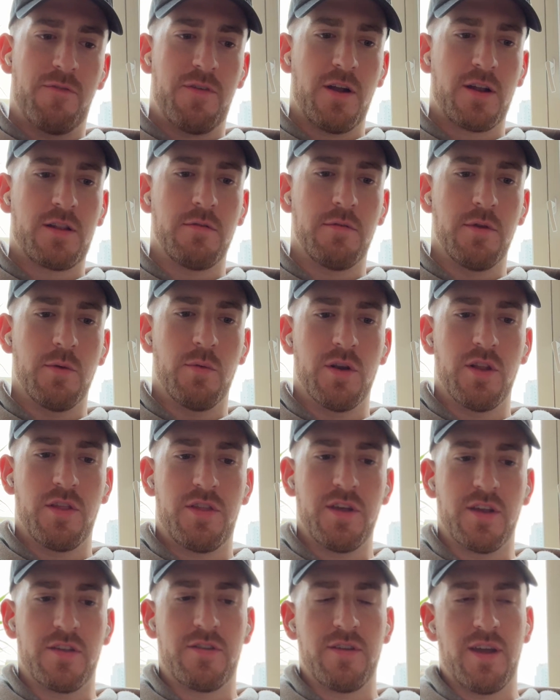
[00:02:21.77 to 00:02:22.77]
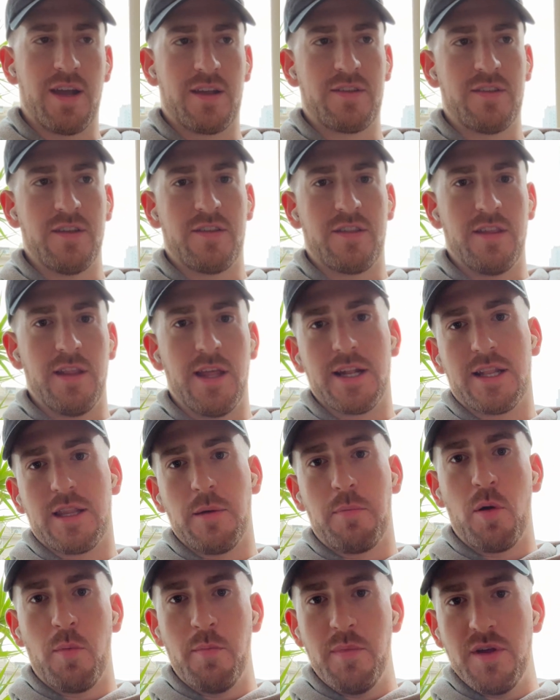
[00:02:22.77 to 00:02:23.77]
Effectively, one of the things to access like
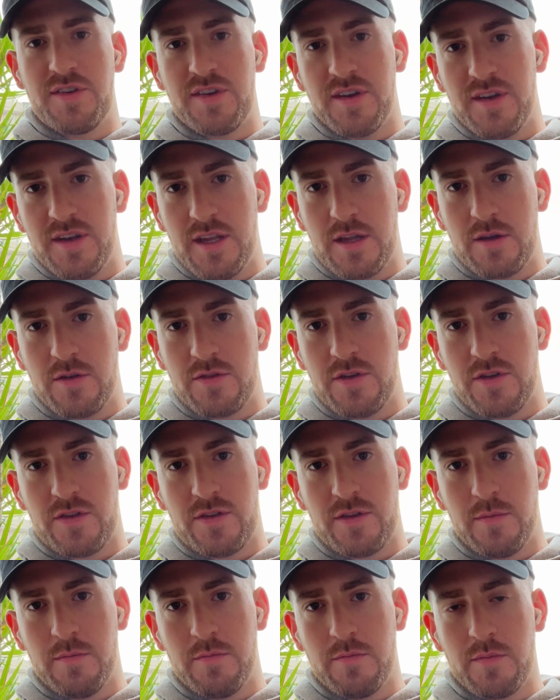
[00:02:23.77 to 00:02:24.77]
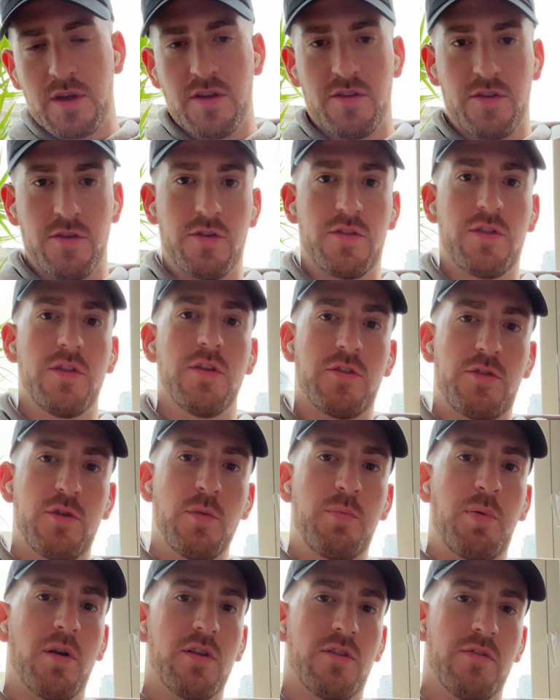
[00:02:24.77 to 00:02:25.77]
the permissioned ecosystem, because there's
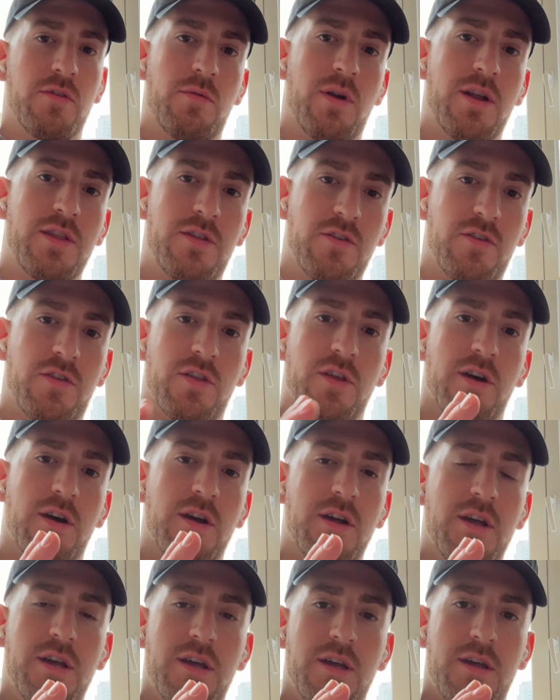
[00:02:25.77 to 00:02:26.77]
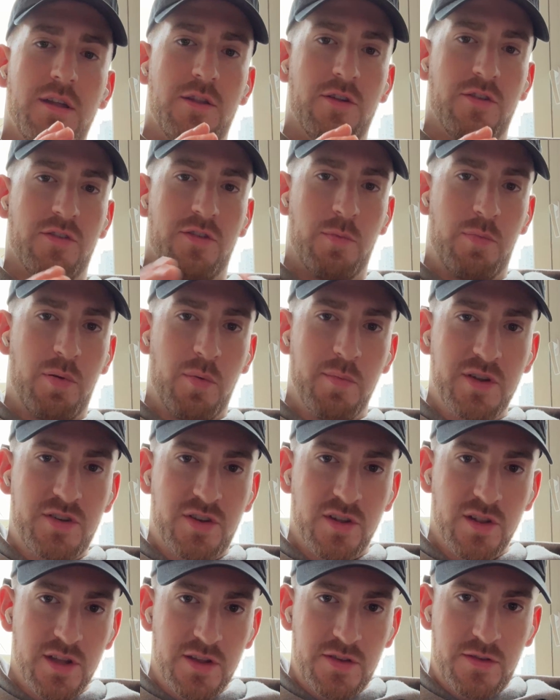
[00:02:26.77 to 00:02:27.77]
two parts of it, right? There's the
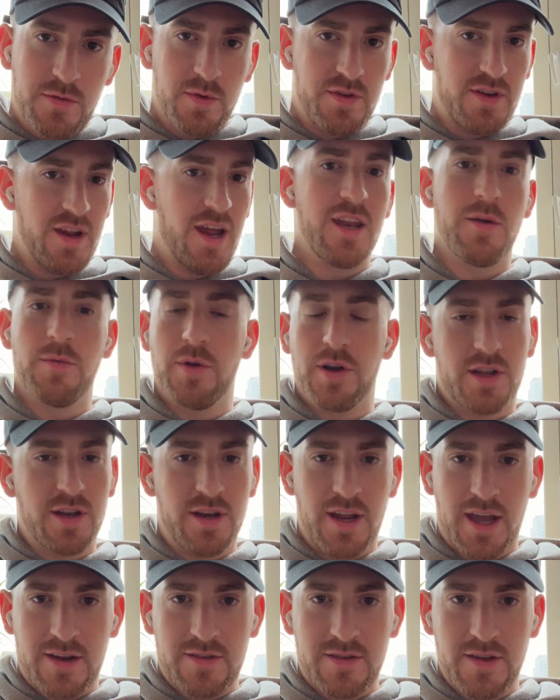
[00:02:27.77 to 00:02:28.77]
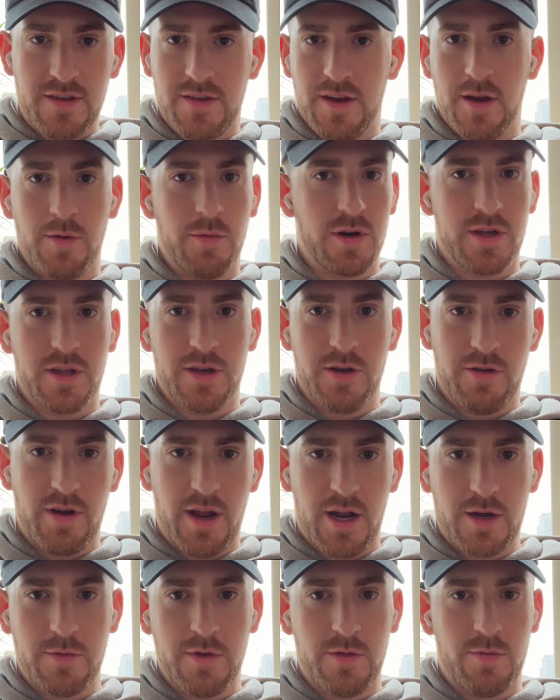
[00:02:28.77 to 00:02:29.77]
permissionless, which anyone can access, anyone can
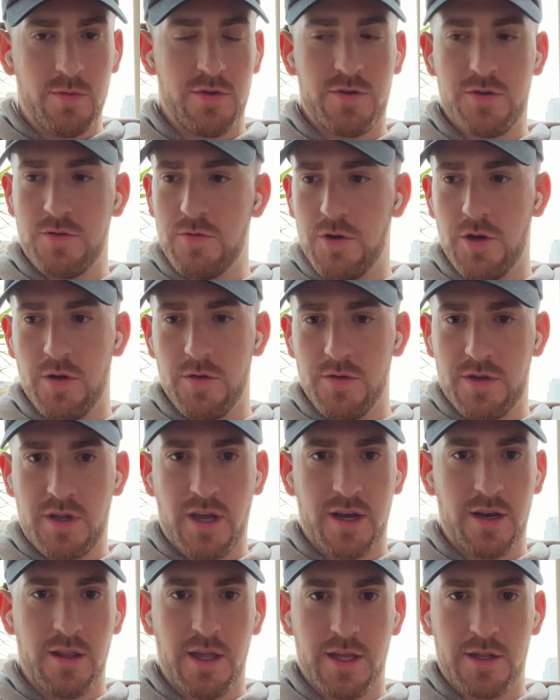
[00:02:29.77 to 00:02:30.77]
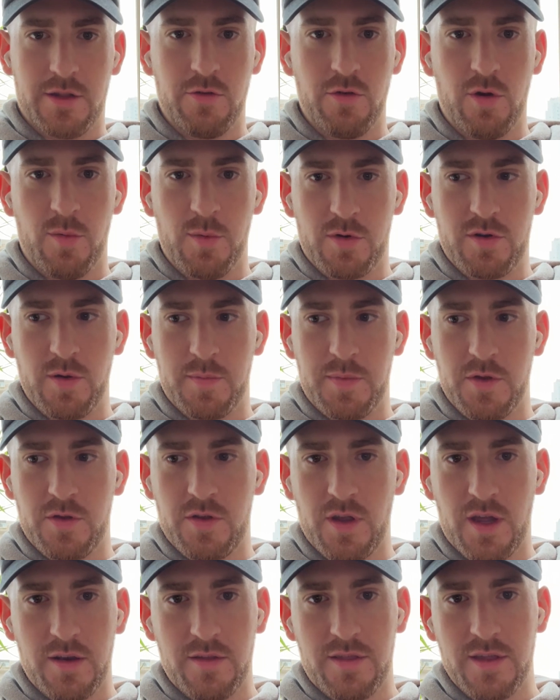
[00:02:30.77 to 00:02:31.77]
interact with, which is kind of like the normal crypto
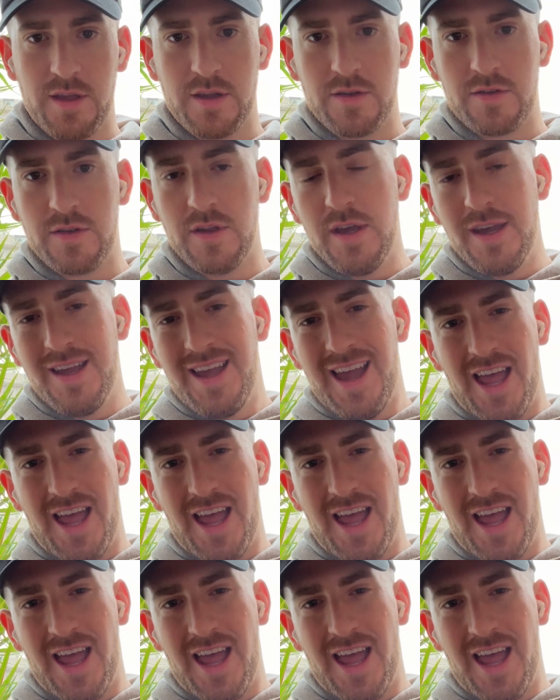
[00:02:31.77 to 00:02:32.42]
side of things,